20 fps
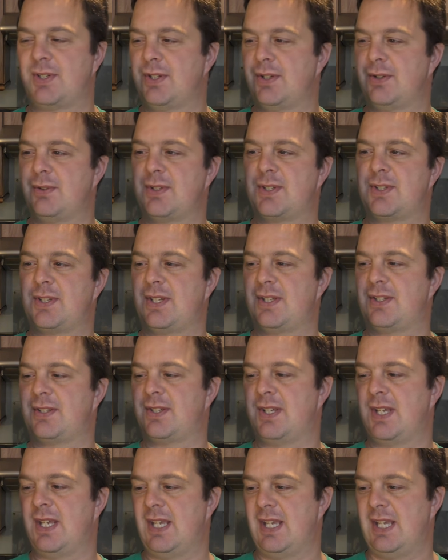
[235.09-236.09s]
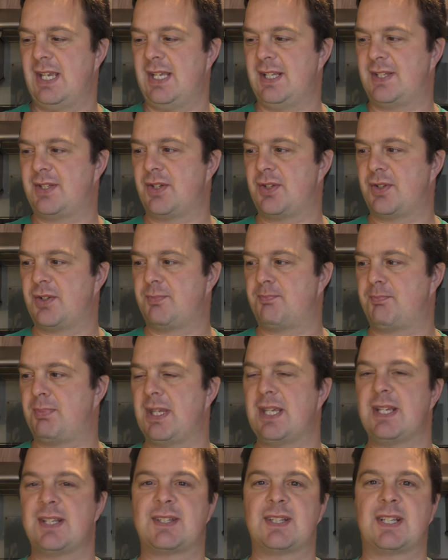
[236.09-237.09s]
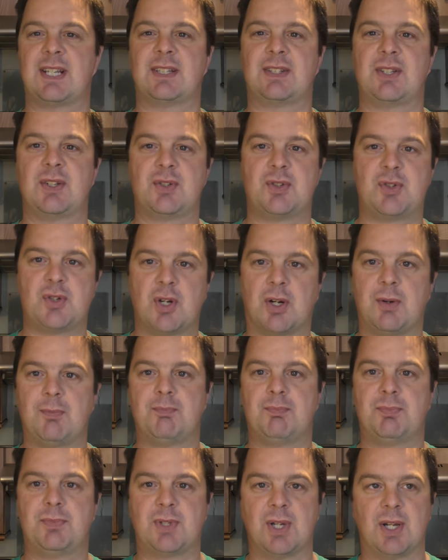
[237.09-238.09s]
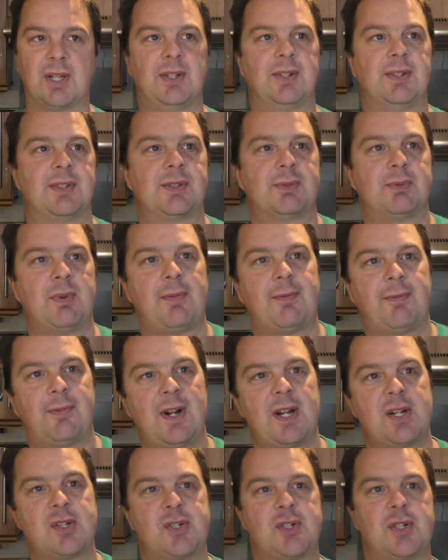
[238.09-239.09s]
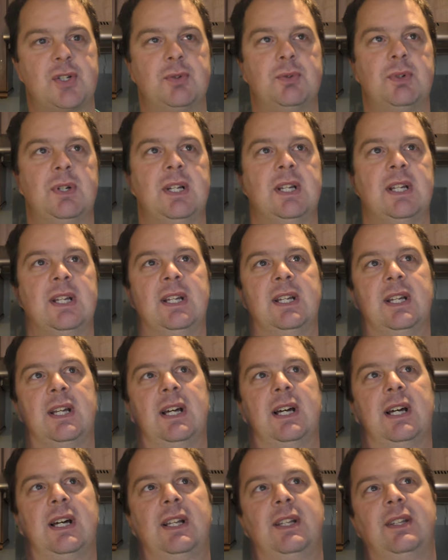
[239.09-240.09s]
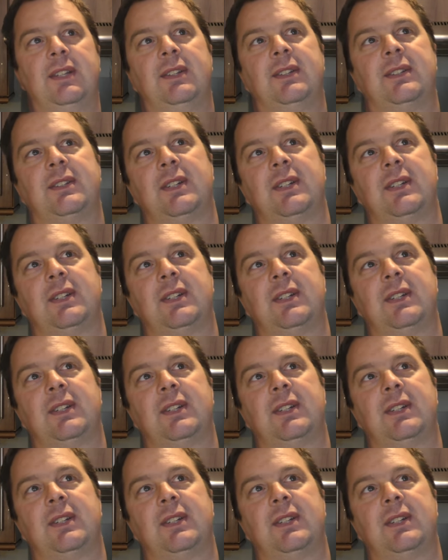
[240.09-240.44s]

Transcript: You know, it's, it's, it's a beer to get the job done, to refresh you, and